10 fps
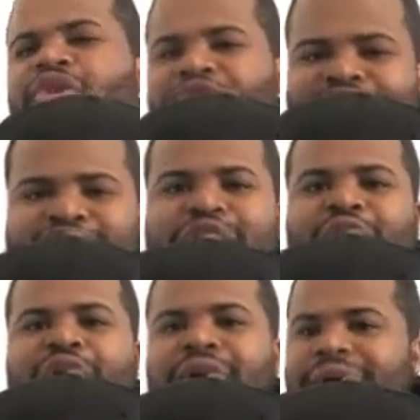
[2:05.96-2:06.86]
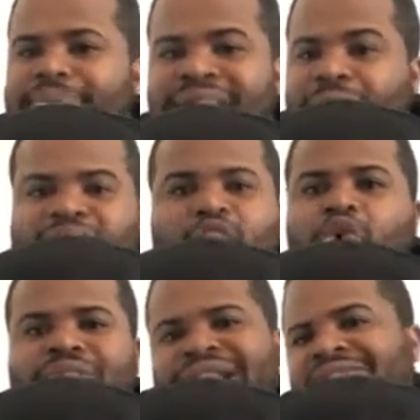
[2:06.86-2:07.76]
years ago, but it was
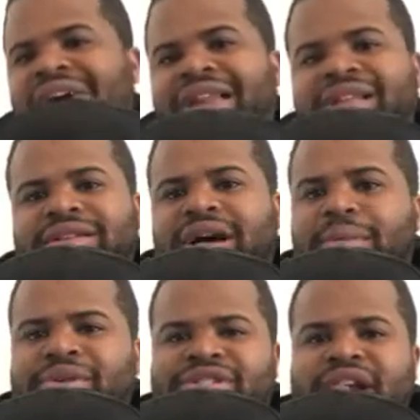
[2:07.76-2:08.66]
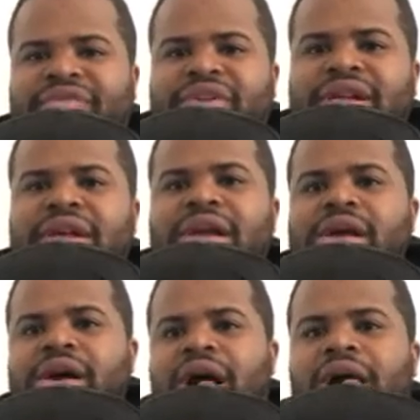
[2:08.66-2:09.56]
cool when I got it. It's definitely
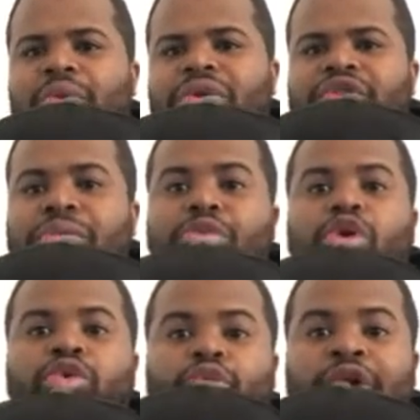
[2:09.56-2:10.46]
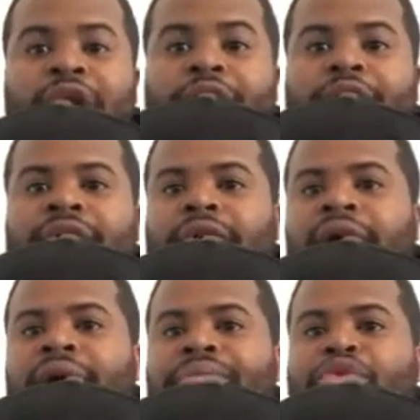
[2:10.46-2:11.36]
one of the more rare
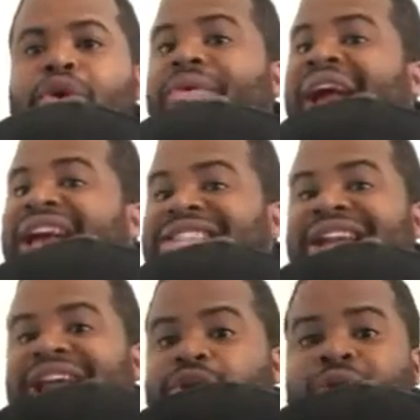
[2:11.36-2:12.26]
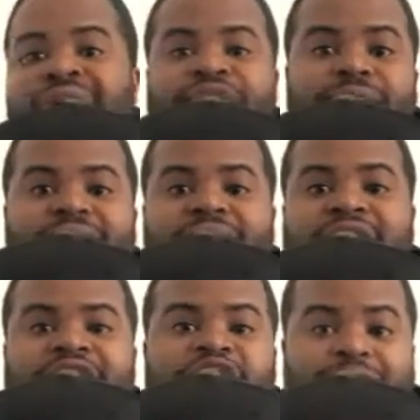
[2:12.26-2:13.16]
New Era hats that I do have in my
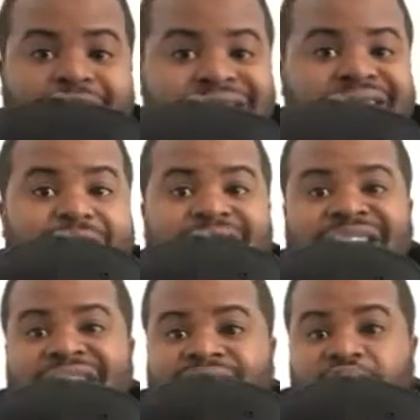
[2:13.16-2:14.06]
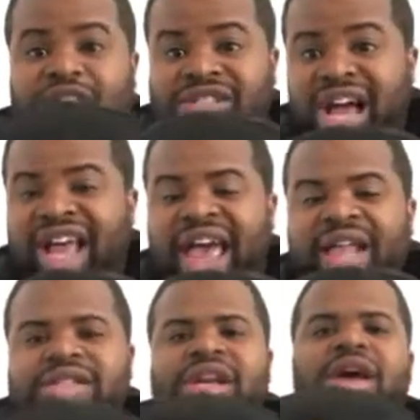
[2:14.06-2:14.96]
collection, especially as far as sock
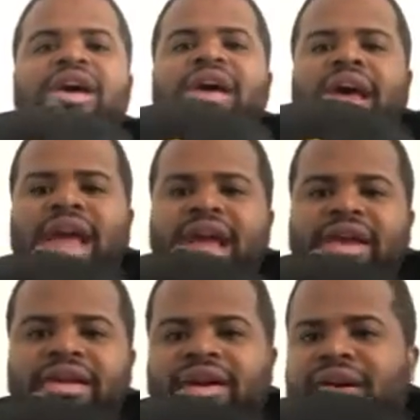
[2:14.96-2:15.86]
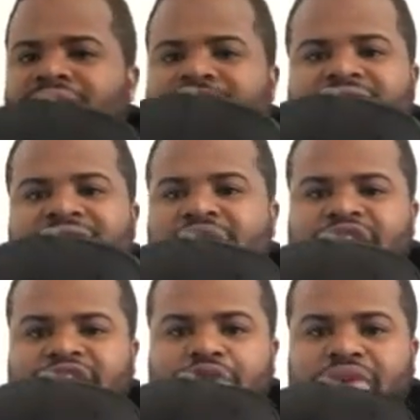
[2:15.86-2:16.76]
hats. And this here
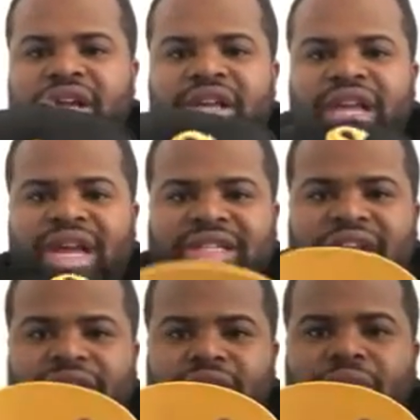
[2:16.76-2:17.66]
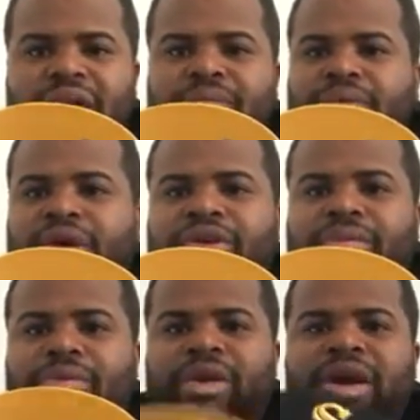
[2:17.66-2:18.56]
is just unique. Like I said, the gray
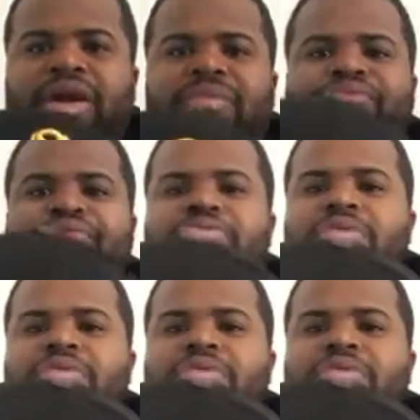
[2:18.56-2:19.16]
underbrim.